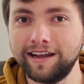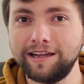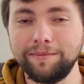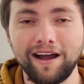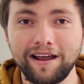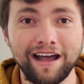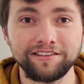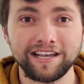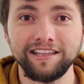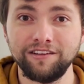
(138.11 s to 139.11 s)
He could be
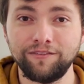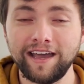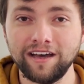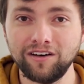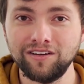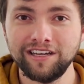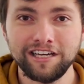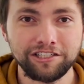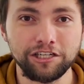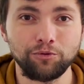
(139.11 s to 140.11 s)
outside the veil,
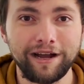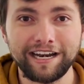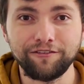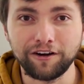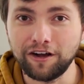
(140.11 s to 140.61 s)
just waiting for